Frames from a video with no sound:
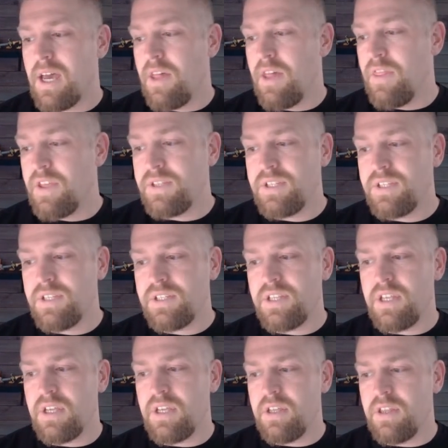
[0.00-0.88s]
This is
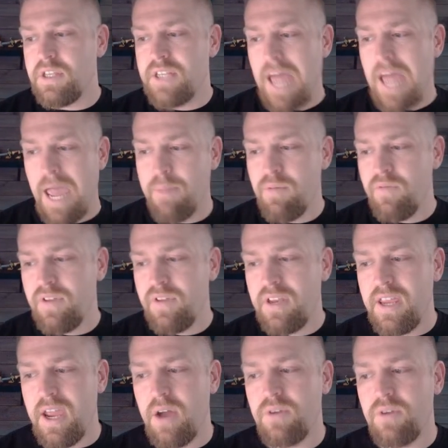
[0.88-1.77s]
the type of
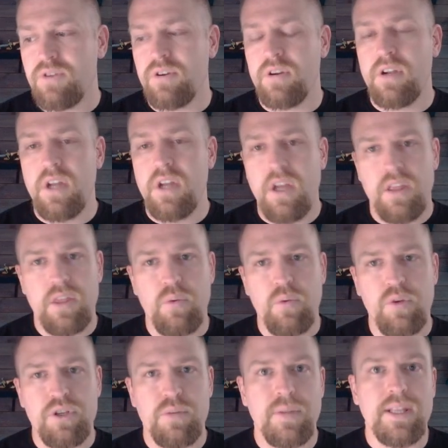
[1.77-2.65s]
encounter that we
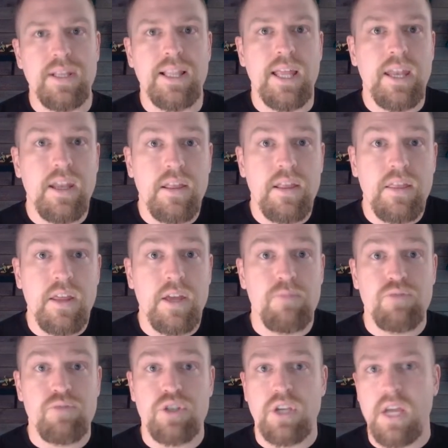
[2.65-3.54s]
should be letting them
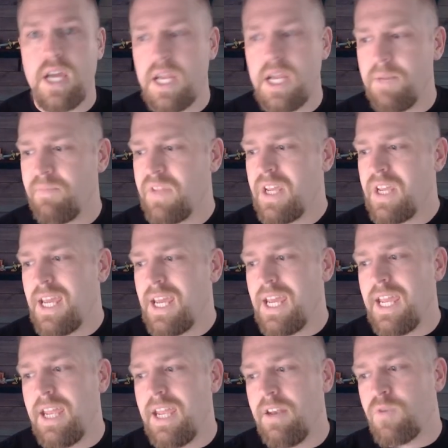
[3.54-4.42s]
shine.
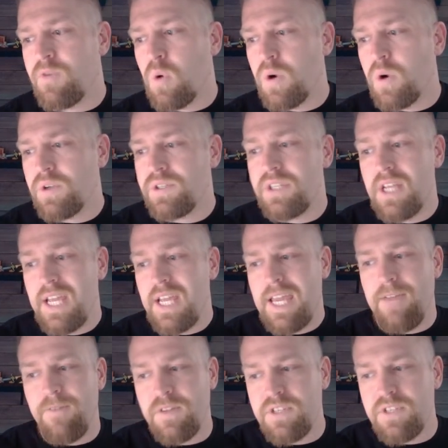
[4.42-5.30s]
And of course,
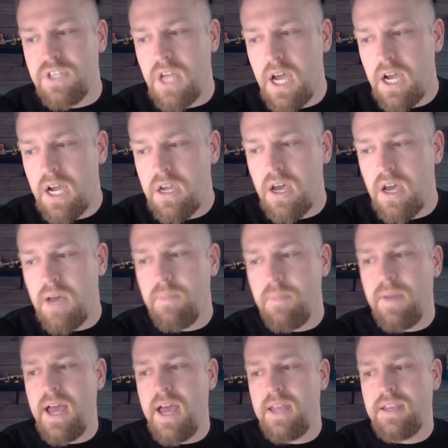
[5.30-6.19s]
if it's not
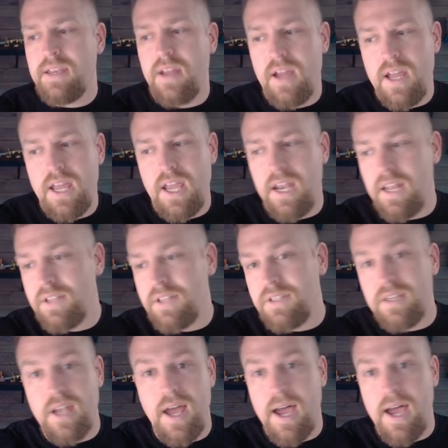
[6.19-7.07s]
combat and it's
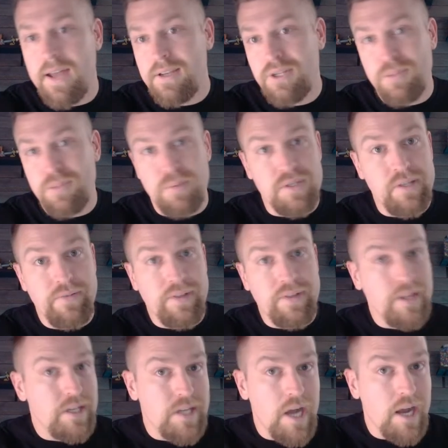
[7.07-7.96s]
not
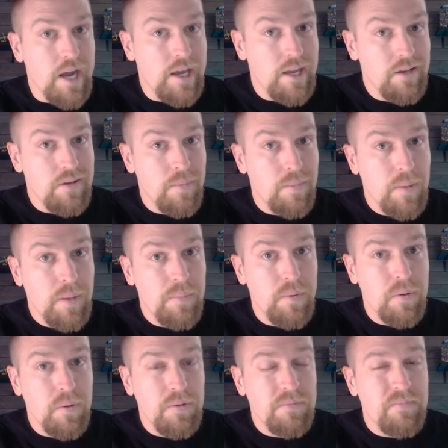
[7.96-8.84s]
specifically talking to
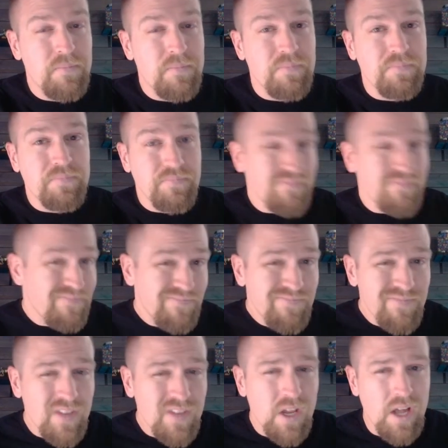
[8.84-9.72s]
people,
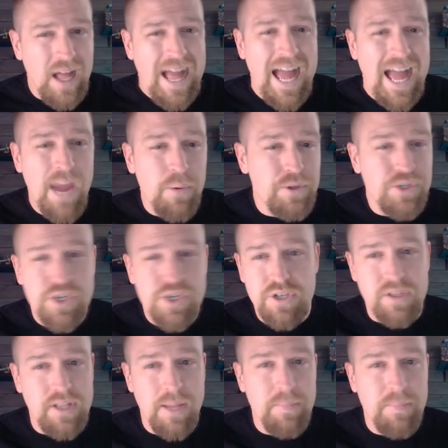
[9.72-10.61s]
I would just
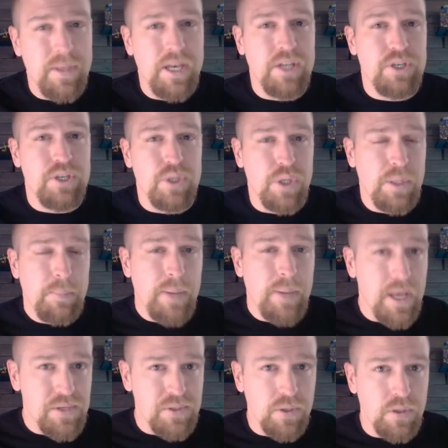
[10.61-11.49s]
lump it into the
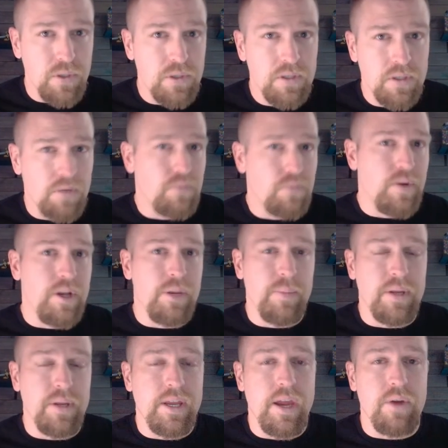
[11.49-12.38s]
puzzle random
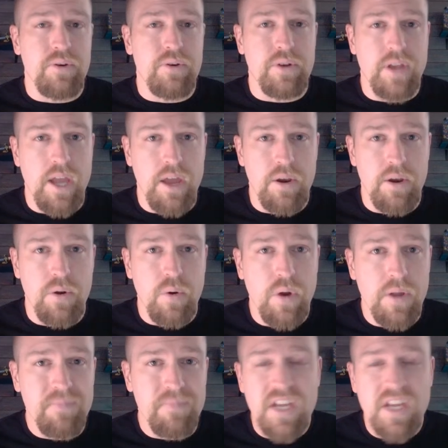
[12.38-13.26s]
encounter
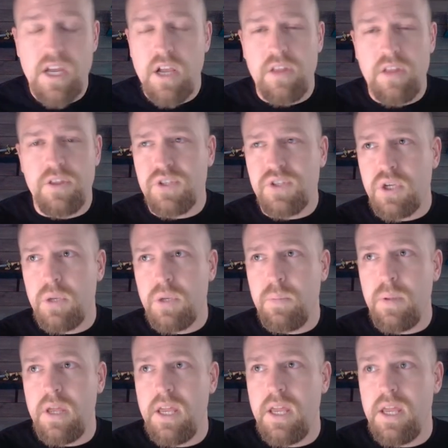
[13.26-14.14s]
category. This could
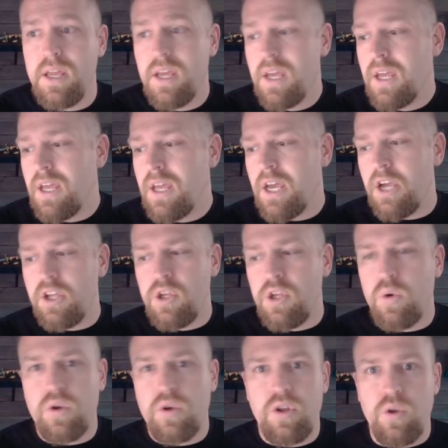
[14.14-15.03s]
be
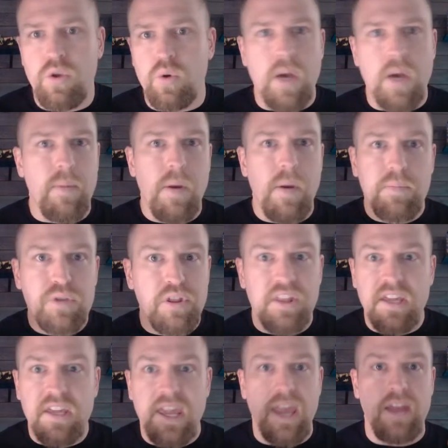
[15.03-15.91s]
you come up to the
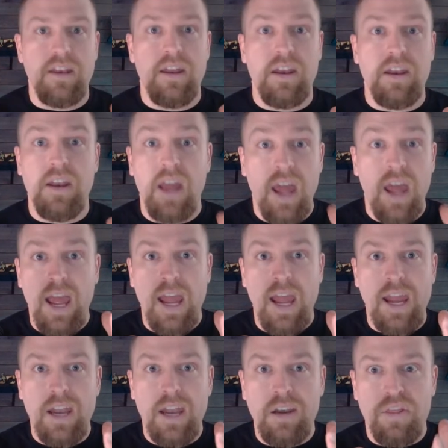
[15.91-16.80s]
canyon
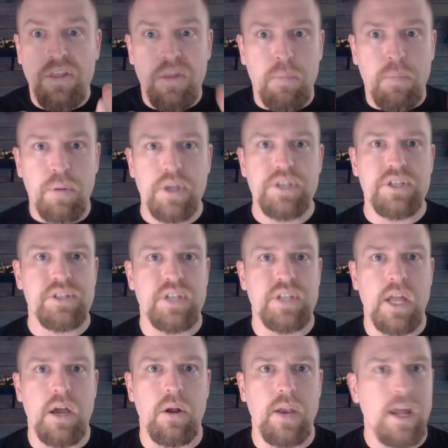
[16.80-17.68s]
and the bridge is
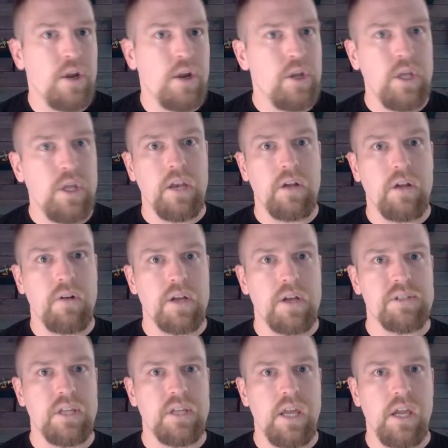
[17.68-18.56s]
down. How do you get across
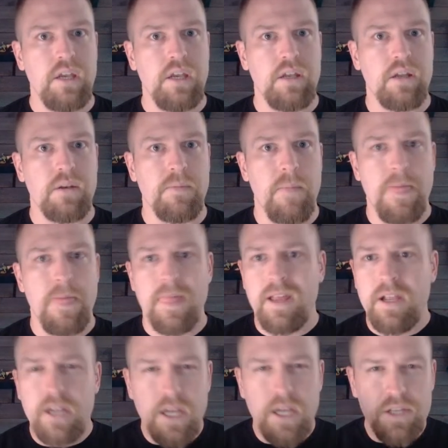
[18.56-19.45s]
the canyon?
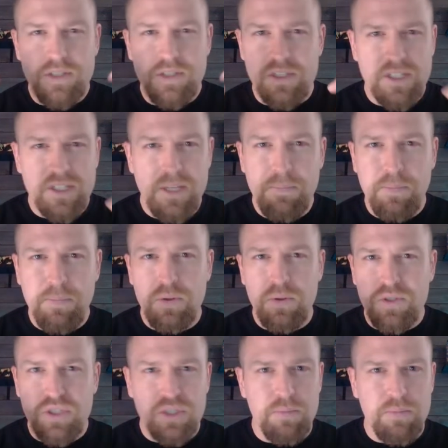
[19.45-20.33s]
It's a simple,
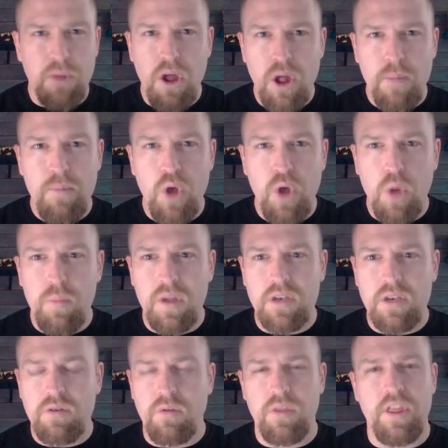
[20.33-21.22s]
small
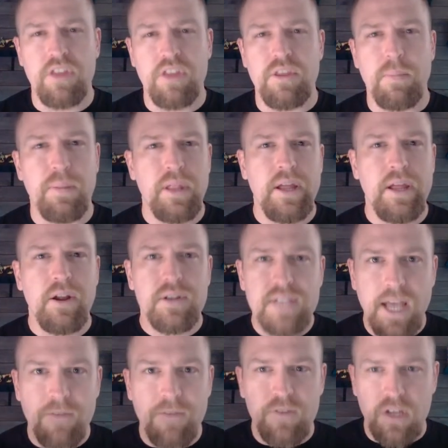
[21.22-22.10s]
moment that the players
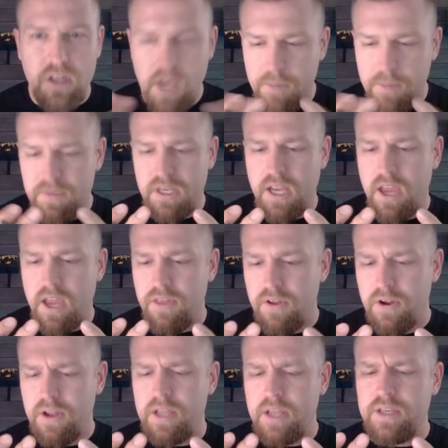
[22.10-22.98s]
have to come
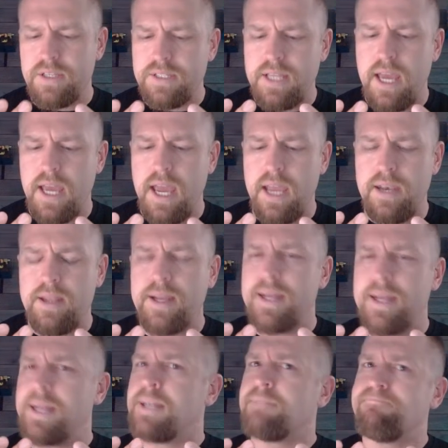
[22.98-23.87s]
together and decide,
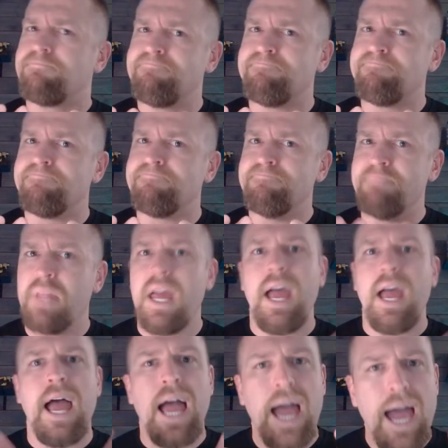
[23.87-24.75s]

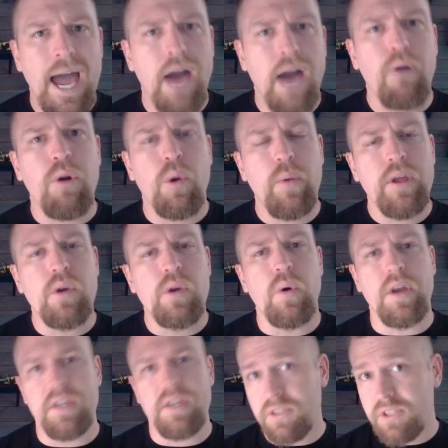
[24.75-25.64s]
how are we
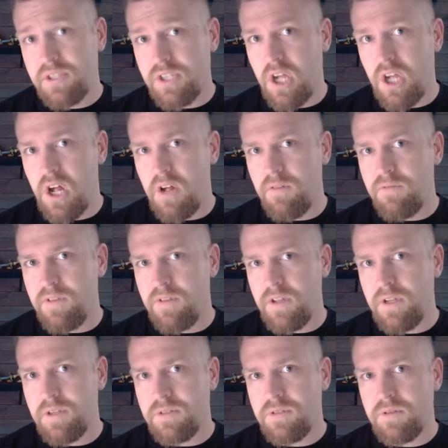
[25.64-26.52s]
going to solve
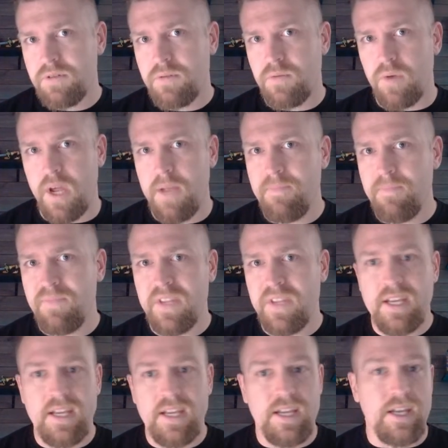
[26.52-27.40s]
this, right?
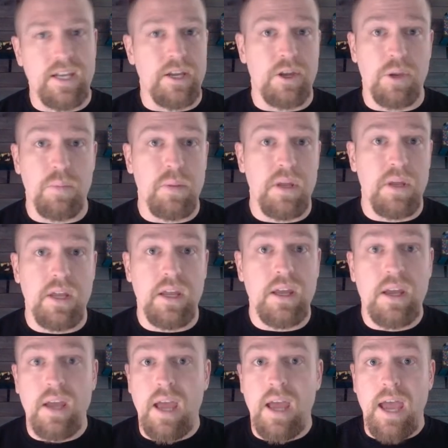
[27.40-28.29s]
It could be,
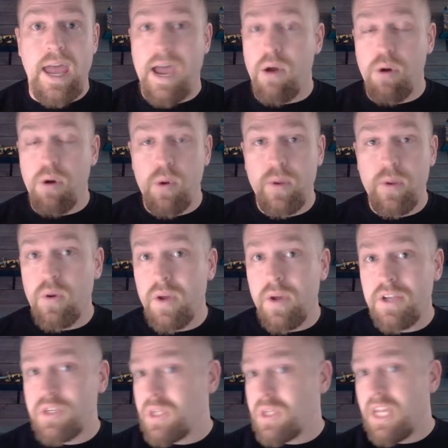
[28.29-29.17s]
how are we
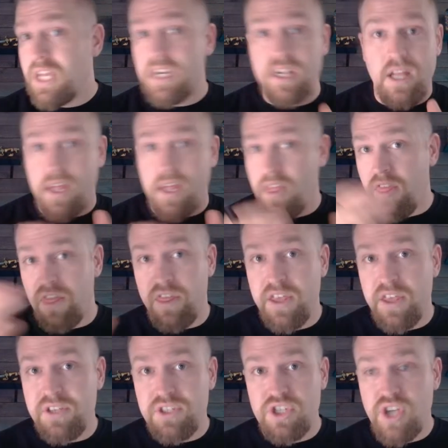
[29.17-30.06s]
going to get
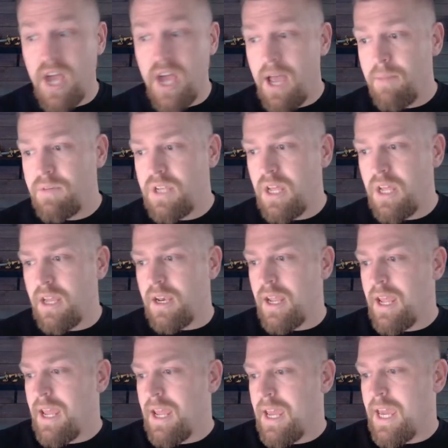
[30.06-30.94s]
this job done?
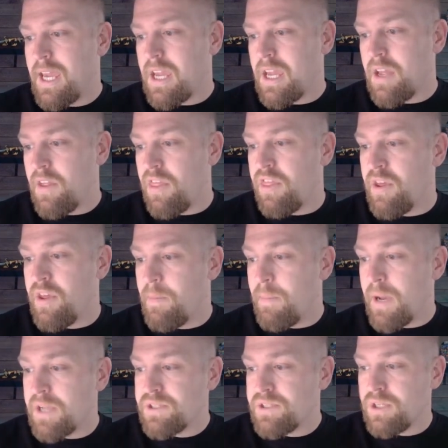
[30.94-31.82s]
Heck, the
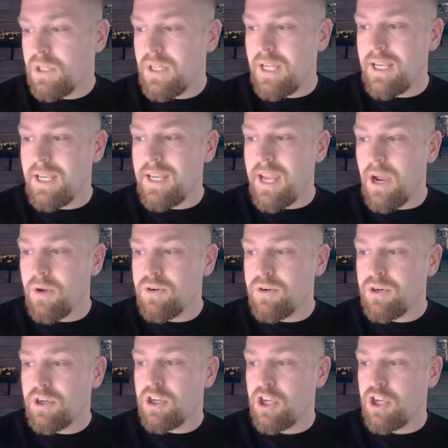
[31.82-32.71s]
puzzle
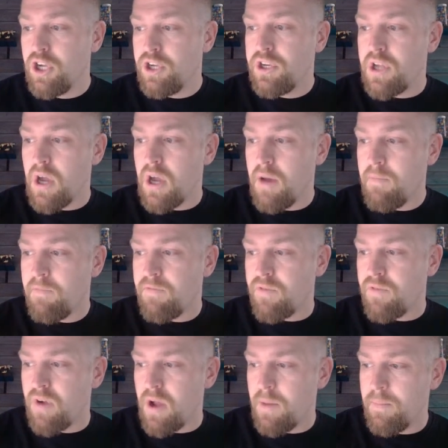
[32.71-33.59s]
encounter could come
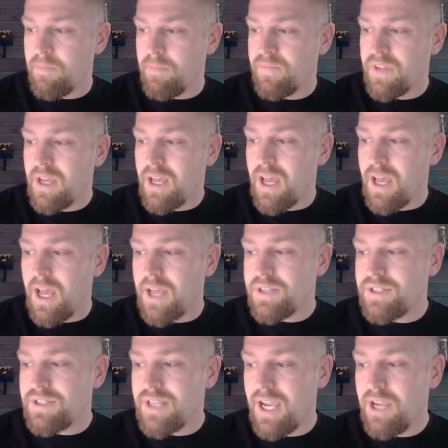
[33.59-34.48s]
from a
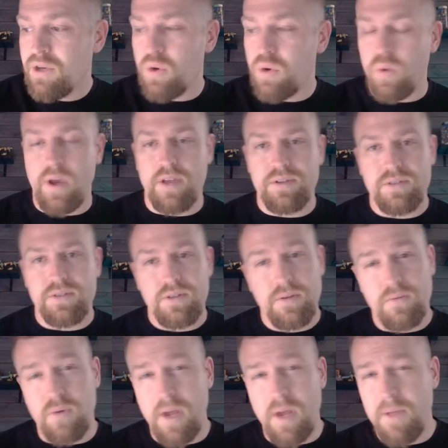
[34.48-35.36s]
side quest,
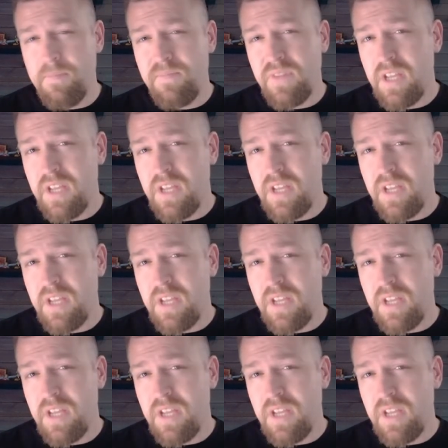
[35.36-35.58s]
right?